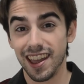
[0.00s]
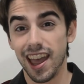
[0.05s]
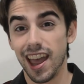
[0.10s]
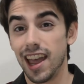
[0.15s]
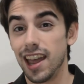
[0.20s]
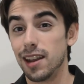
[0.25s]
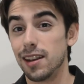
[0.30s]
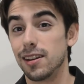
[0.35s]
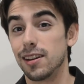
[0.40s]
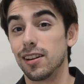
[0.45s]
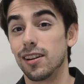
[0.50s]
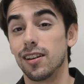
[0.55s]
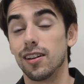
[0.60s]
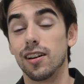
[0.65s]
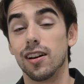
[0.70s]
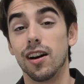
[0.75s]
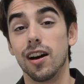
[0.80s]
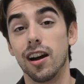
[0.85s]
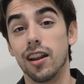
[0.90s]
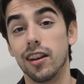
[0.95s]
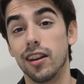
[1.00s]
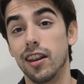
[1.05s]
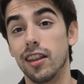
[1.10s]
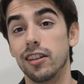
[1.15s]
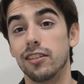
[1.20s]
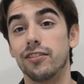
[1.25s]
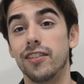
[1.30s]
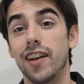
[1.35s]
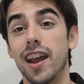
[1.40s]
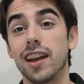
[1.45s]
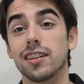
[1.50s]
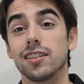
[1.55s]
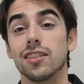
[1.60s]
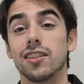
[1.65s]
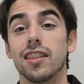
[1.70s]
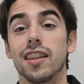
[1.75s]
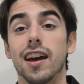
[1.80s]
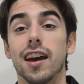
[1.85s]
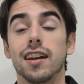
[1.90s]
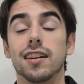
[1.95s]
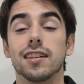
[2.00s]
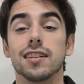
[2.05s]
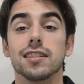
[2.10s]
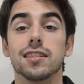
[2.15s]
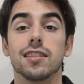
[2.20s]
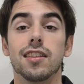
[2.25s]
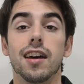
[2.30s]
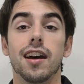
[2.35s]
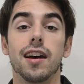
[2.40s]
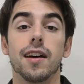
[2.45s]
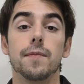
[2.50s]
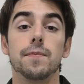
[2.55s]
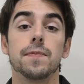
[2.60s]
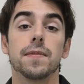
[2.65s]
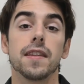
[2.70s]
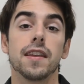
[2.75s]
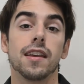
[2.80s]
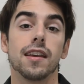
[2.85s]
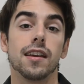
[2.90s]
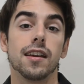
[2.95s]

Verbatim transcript: And another factor in that is that